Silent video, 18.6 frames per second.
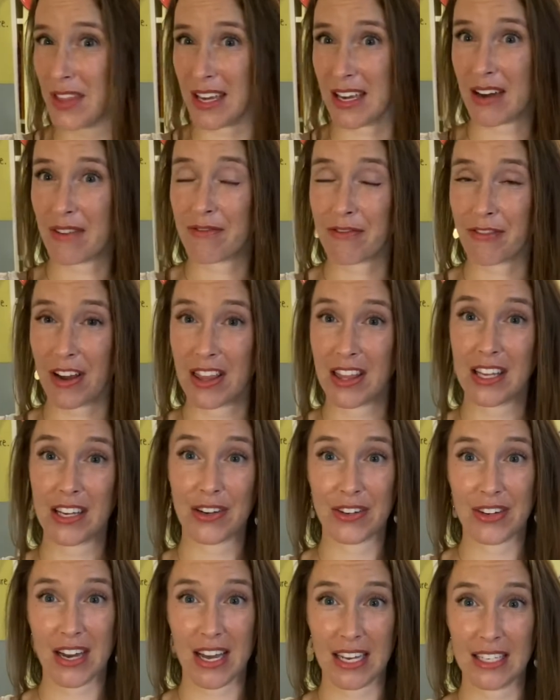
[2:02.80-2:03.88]
I'm friendly or
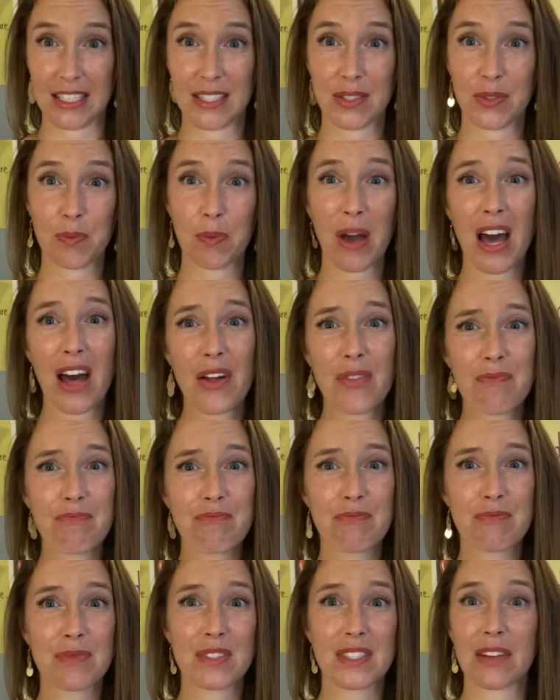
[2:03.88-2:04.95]
nice? Well,
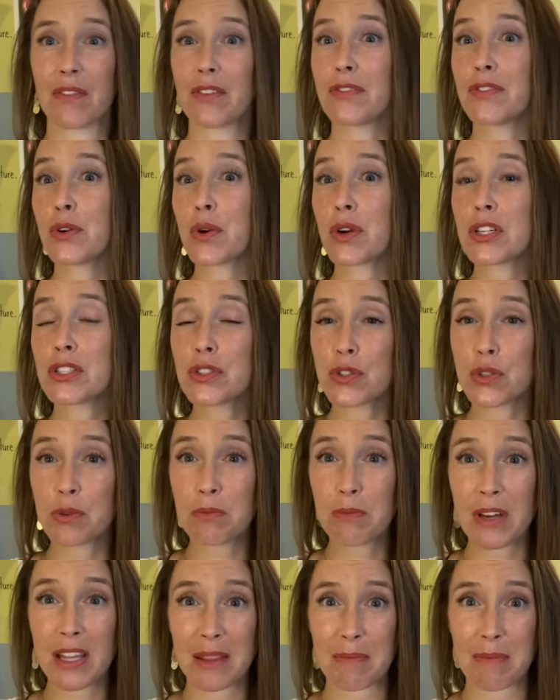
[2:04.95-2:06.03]
some of you are on Zoom
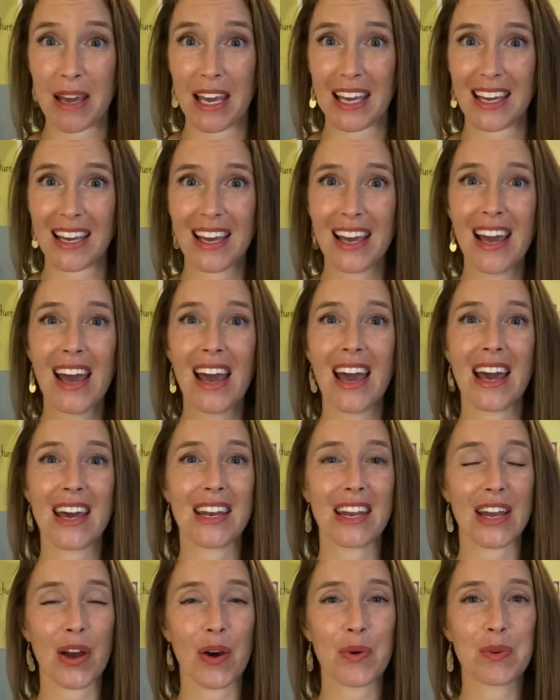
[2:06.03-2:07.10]
with me, and
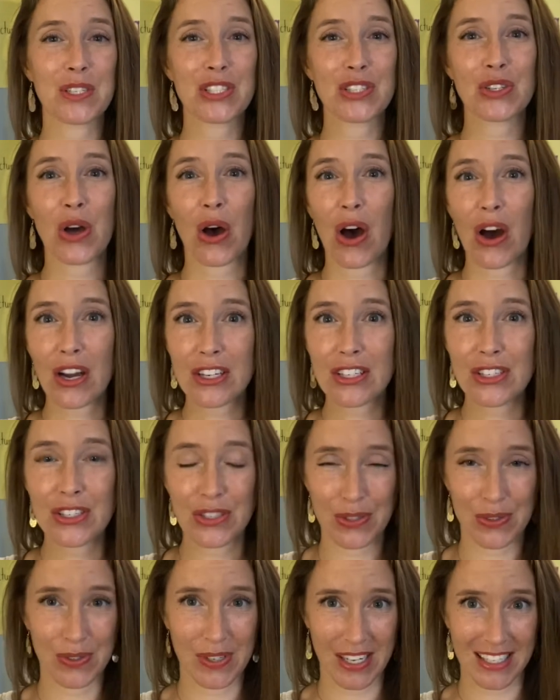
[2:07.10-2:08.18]
I always talk to you
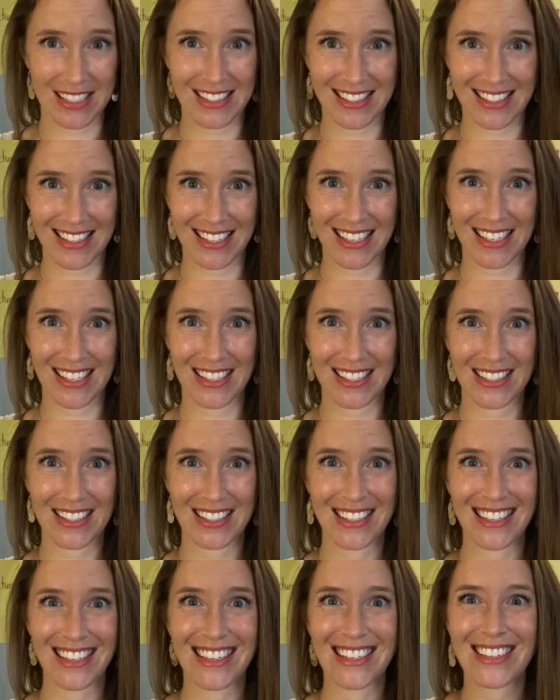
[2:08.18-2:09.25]
nicely.
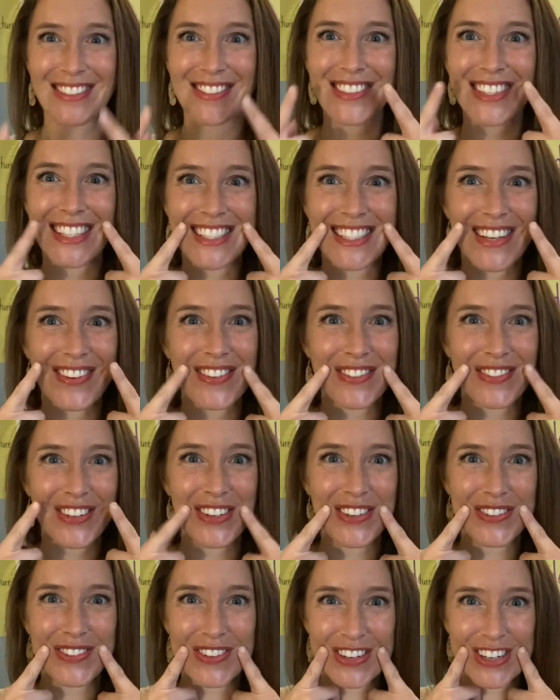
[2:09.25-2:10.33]
Some of you
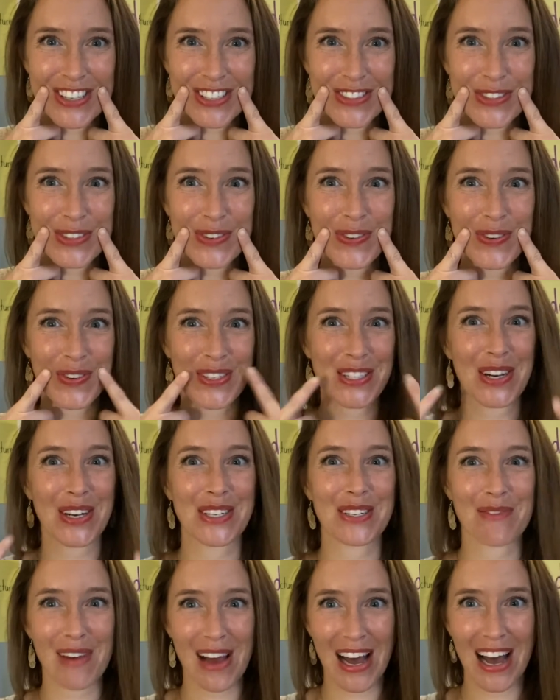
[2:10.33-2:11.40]
were on Zoom and we talked
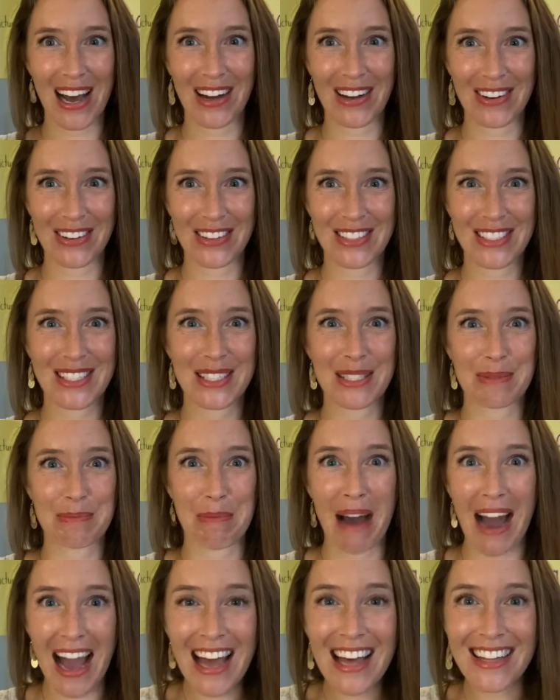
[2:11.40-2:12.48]
about how
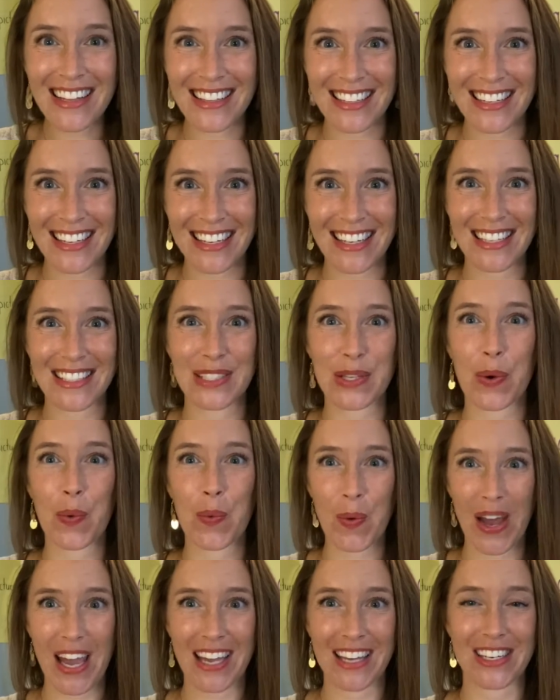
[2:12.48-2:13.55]
smiling is a
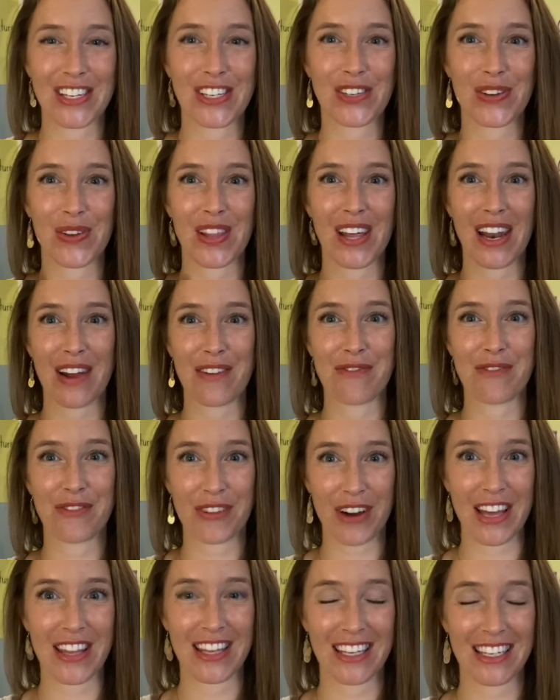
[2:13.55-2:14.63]
way to show that I'm
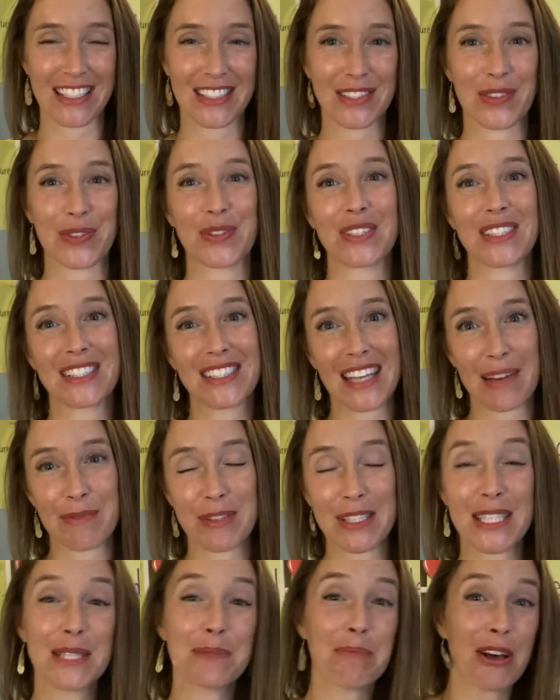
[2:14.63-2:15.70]
friendly. So you could say,
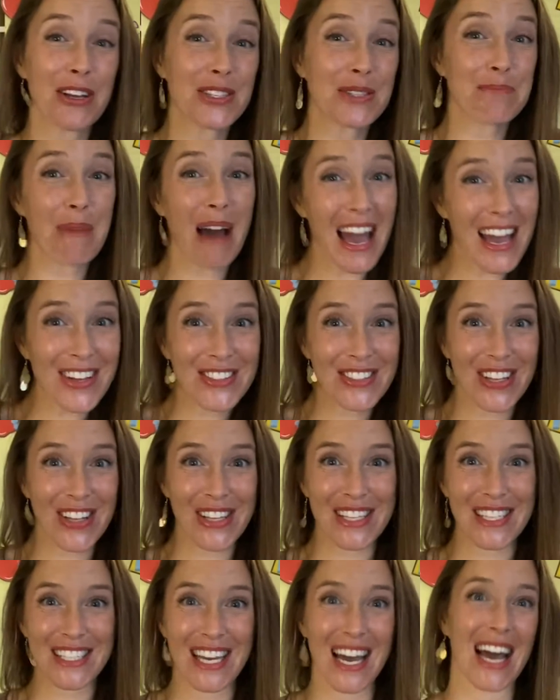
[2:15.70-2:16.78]
Mrs. Bell smiles all the
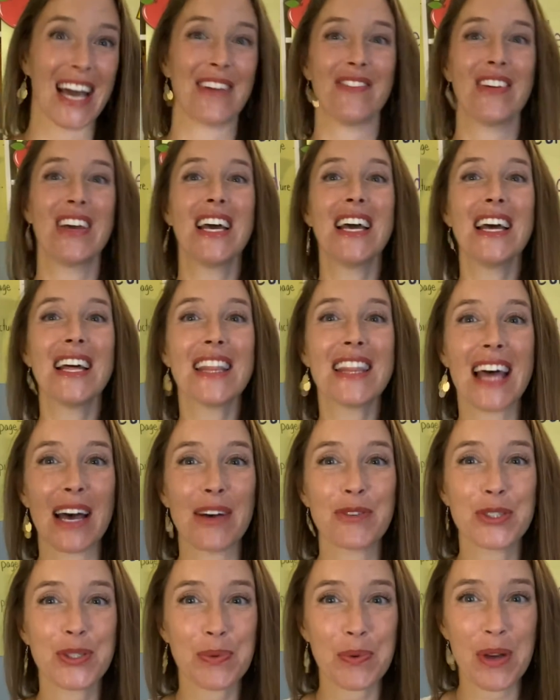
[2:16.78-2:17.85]
time.
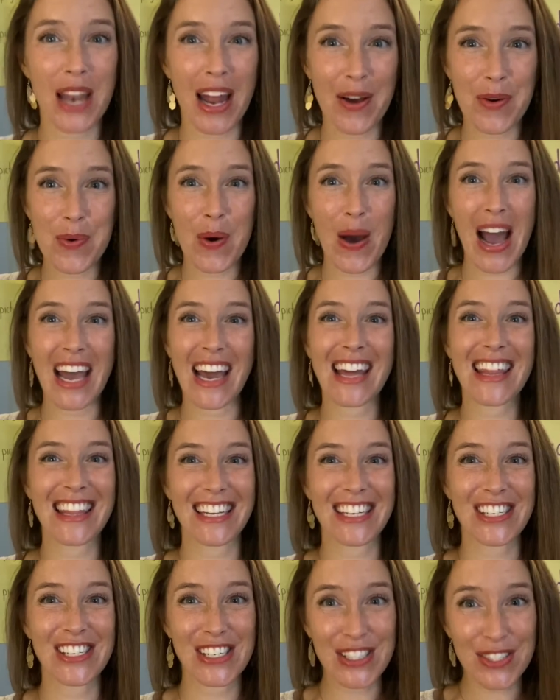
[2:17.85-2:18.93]
Why I think
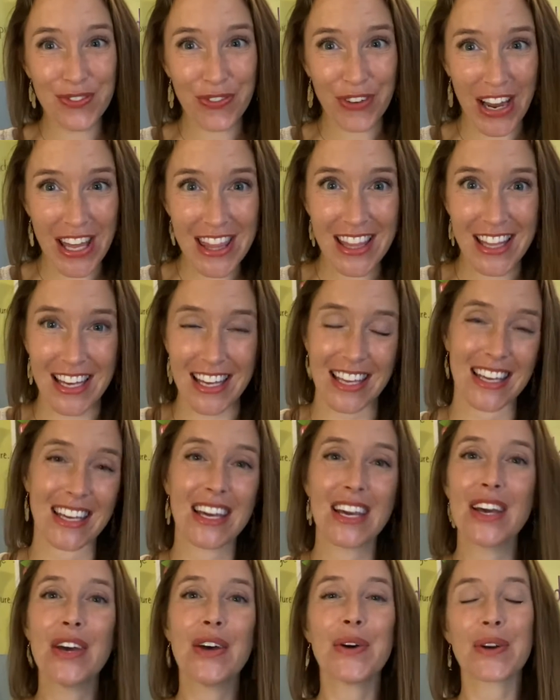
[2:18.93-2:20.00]
she's friendly.
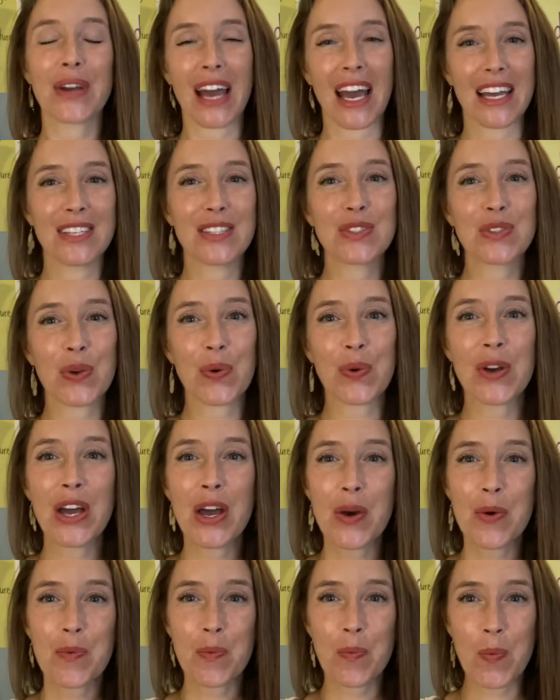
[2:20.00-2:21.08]
Okay, so
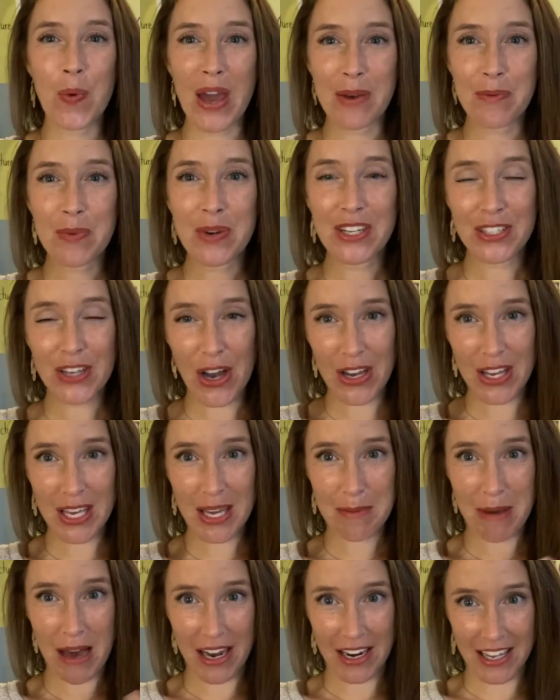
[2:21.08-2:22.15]
when we're talking
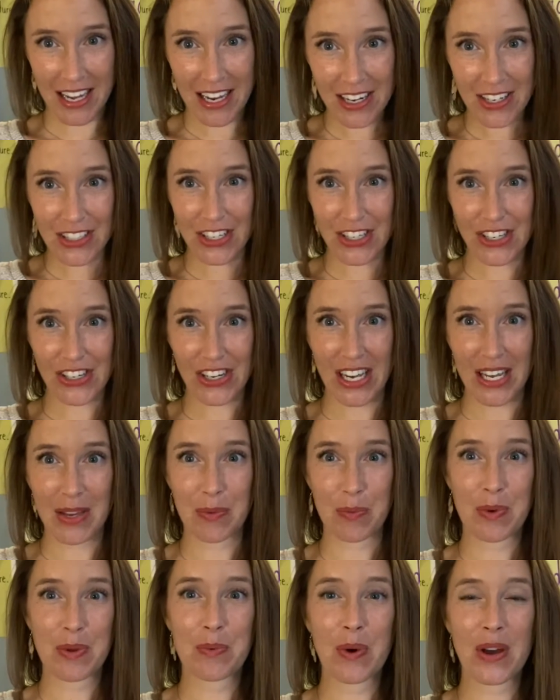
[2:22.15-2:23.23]
about a character trait,
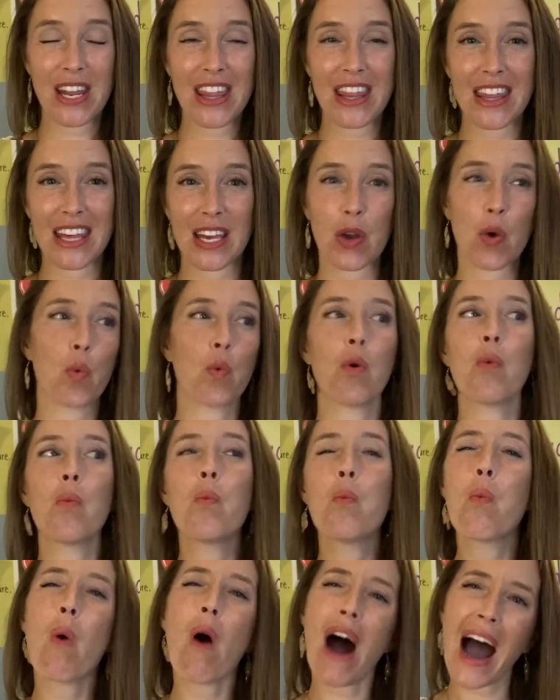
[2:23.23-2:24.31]
we want to think, well,
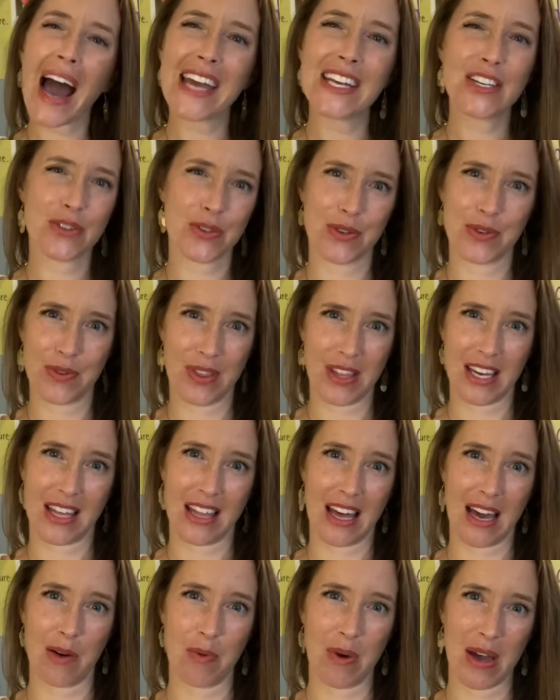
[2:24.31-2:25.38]
why do you think
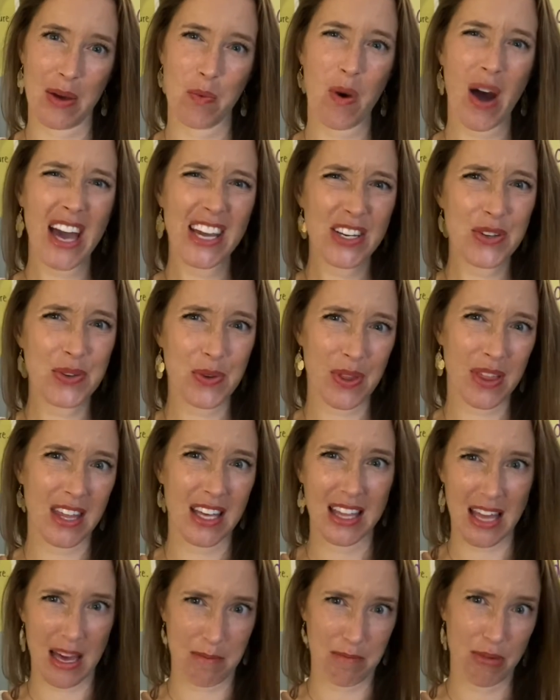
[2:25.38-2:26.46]
that way? Why do you think
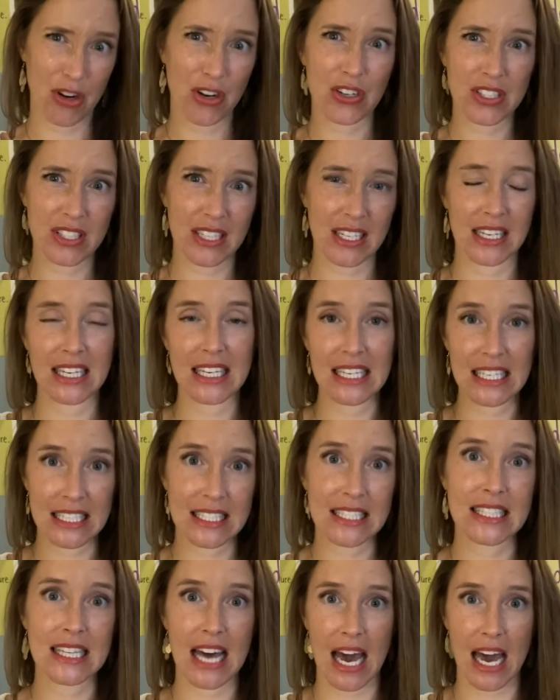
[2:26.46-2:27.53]
that person is
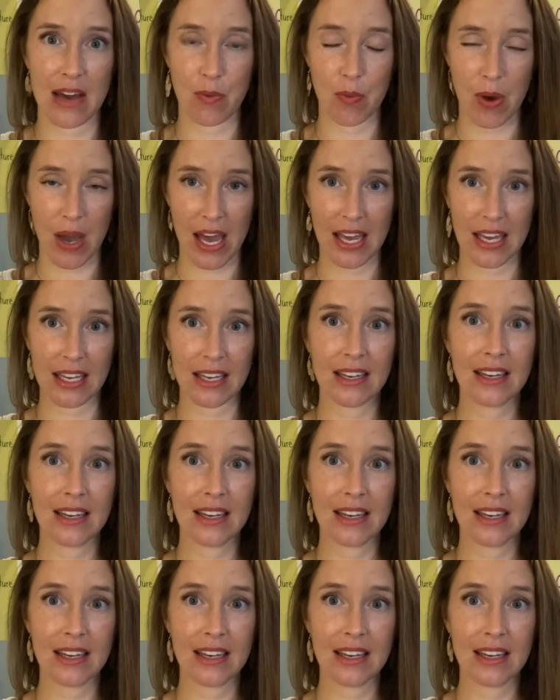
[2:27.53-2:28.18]
that way?